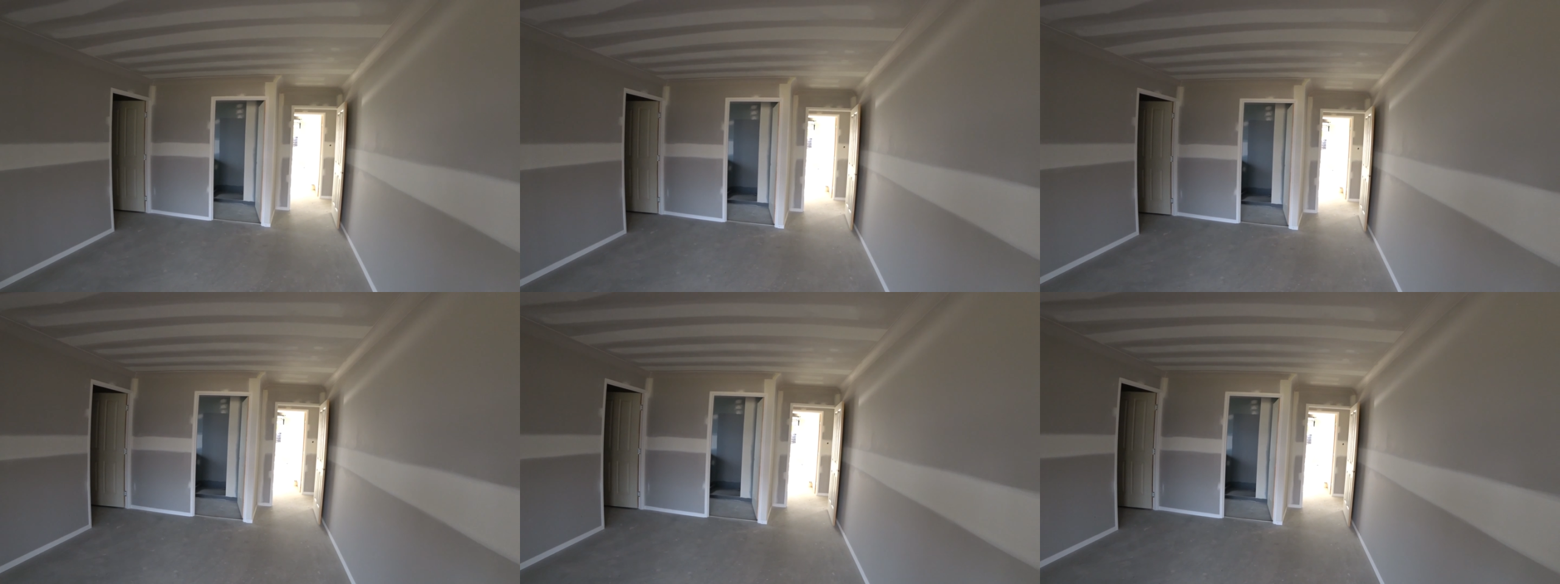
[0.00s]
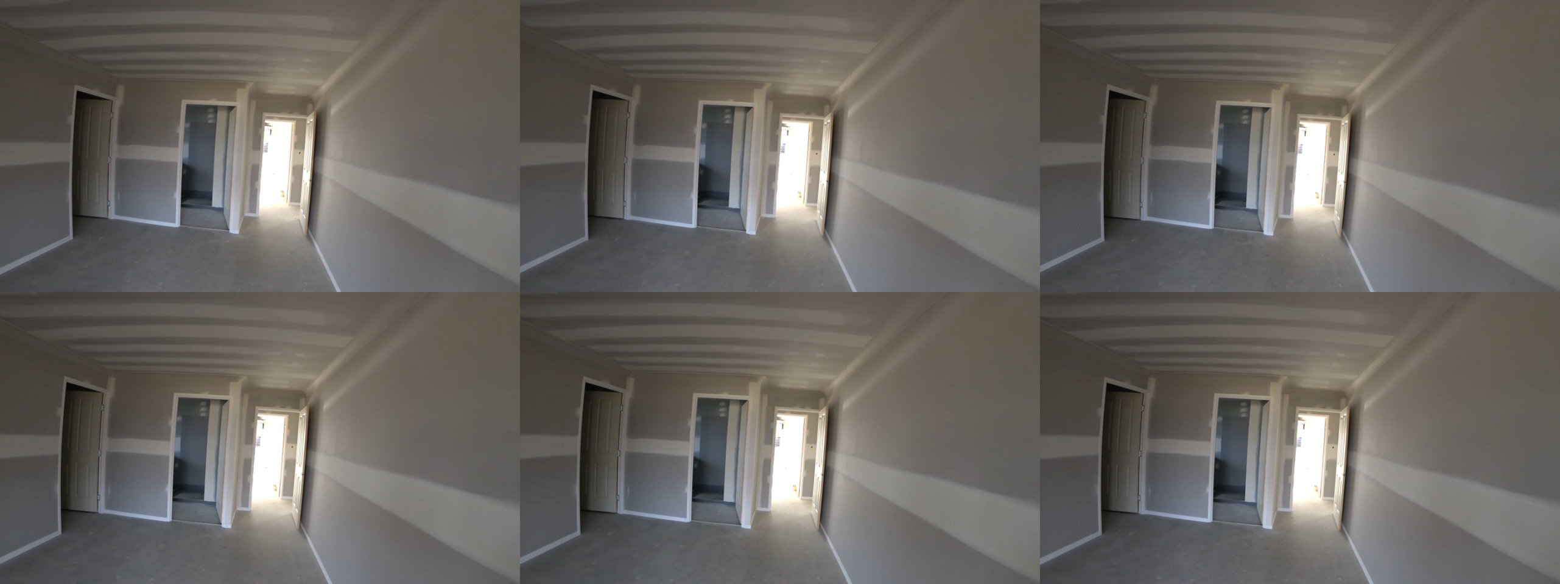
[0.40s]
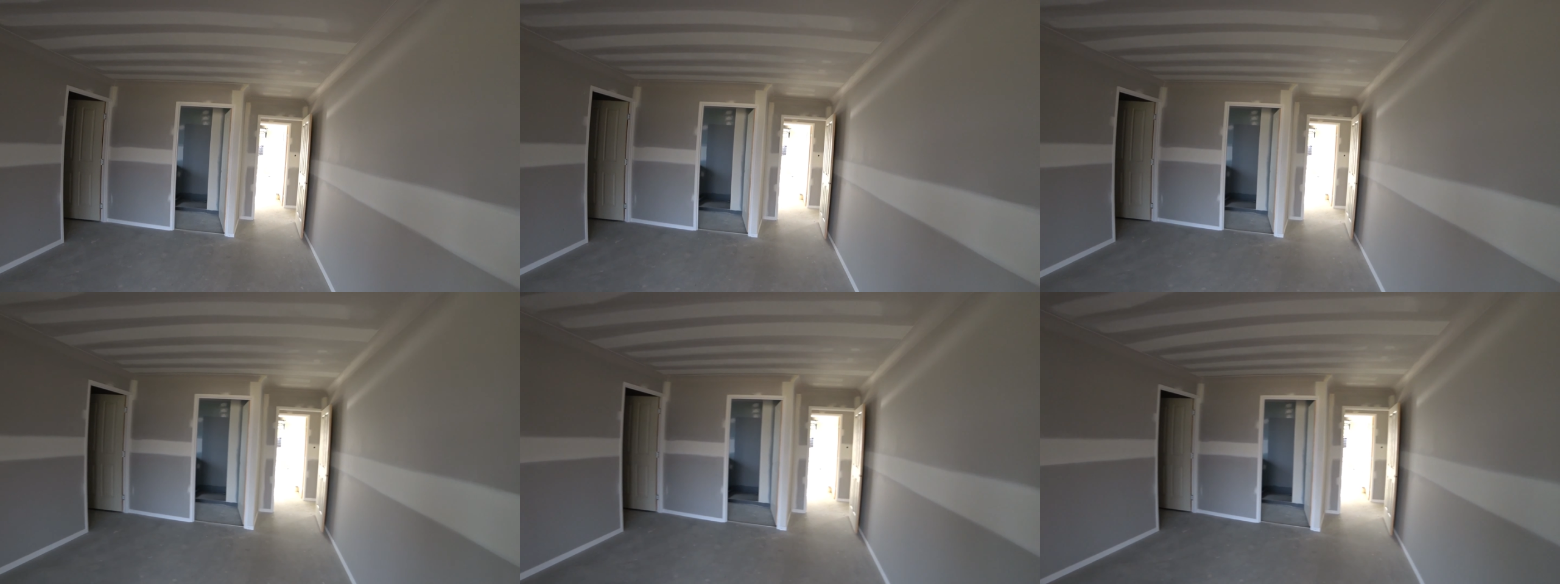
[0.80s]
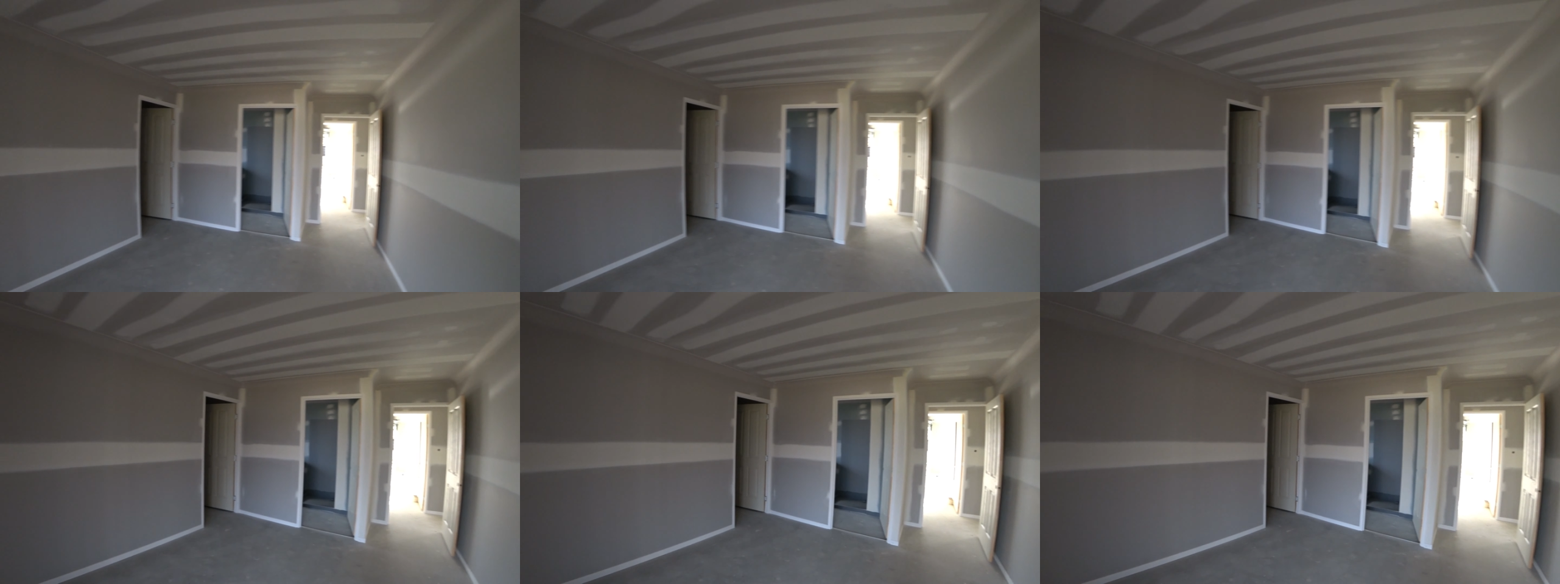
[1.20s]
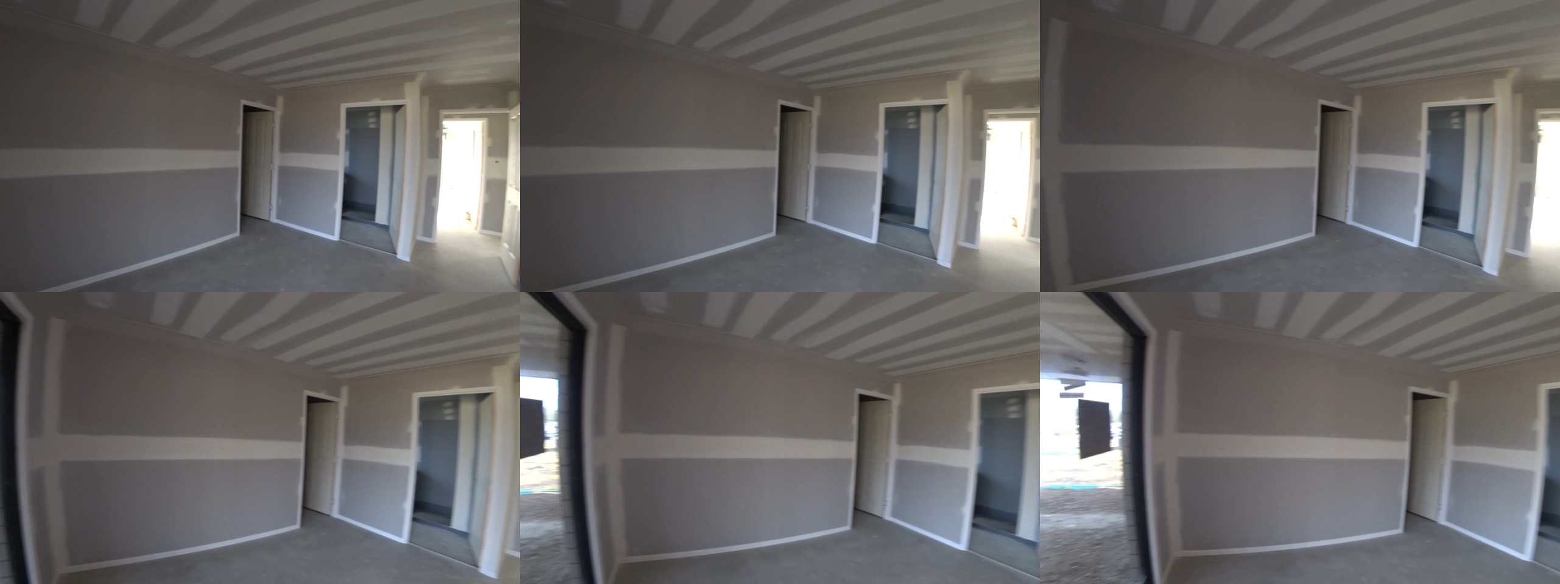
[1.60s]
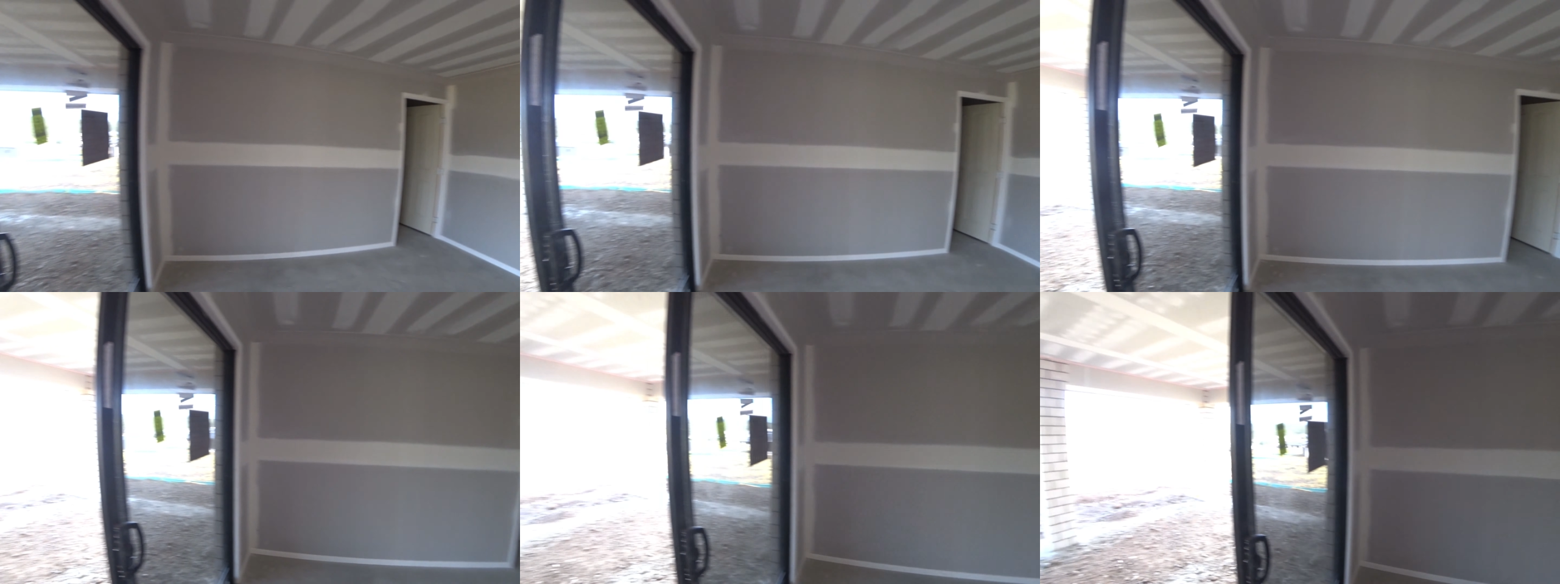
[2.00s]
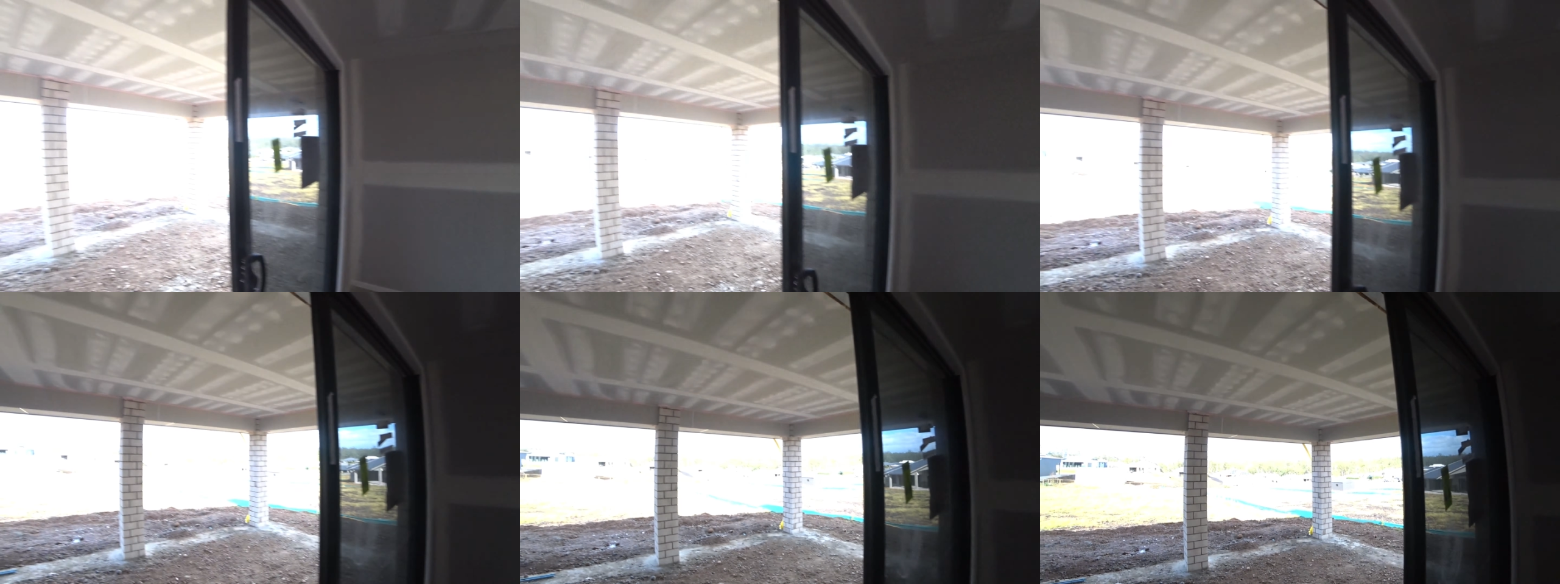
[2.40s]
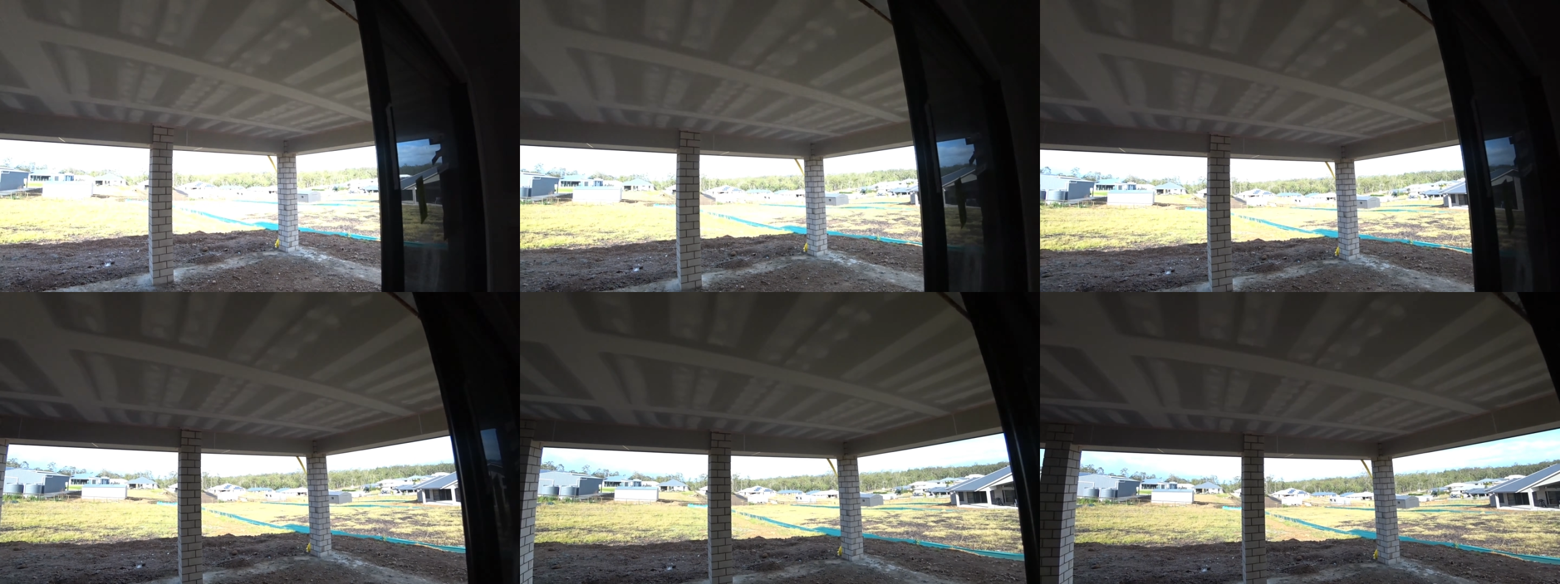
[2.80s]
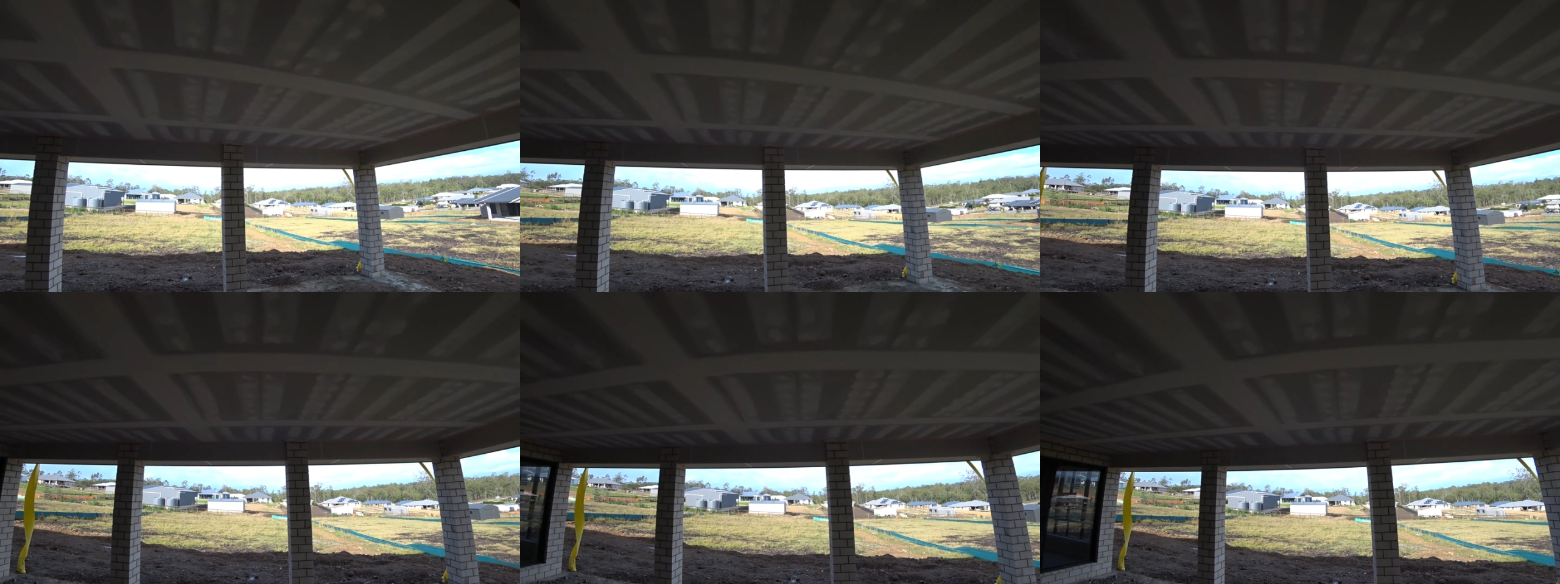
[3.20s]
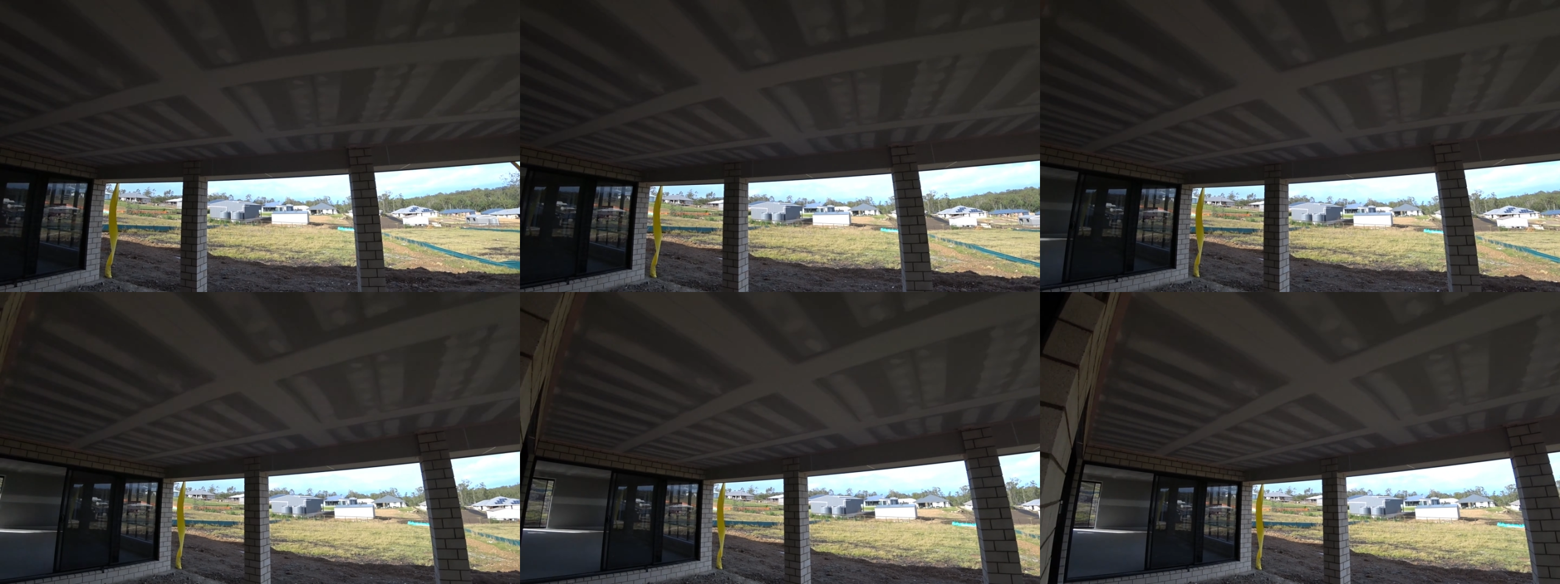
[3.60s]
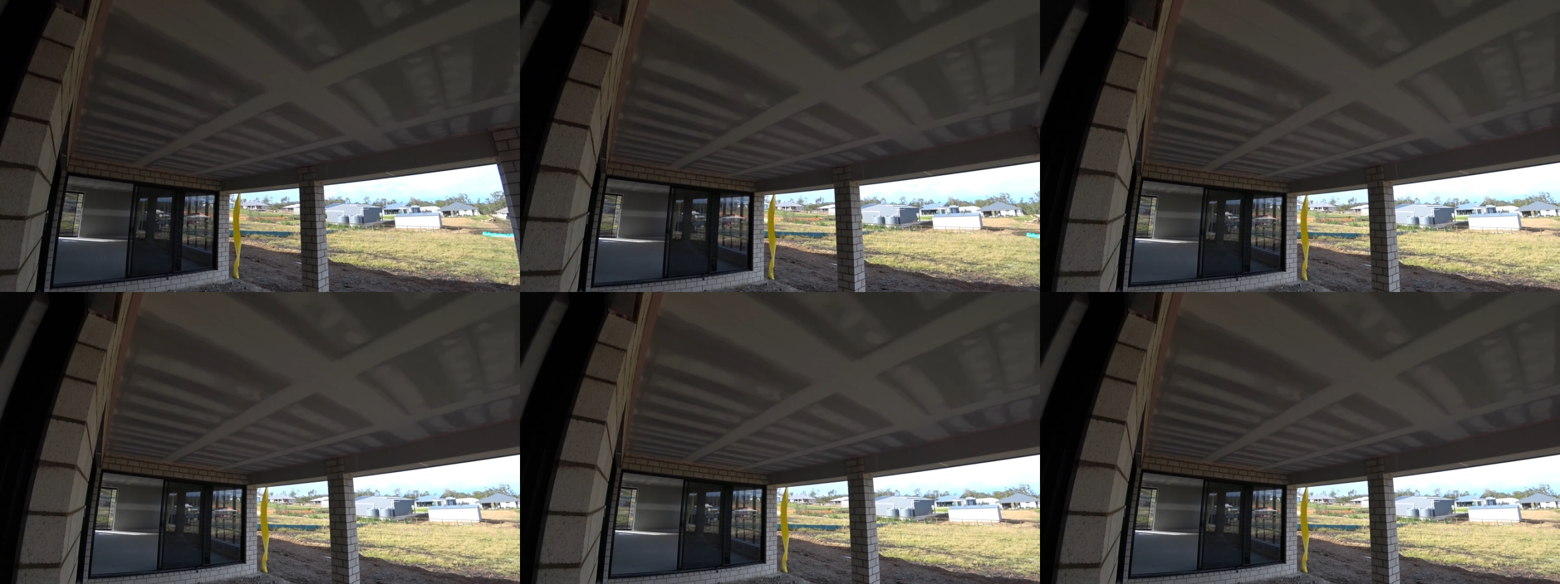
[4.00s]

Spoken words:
Nobody's mouth can be seen.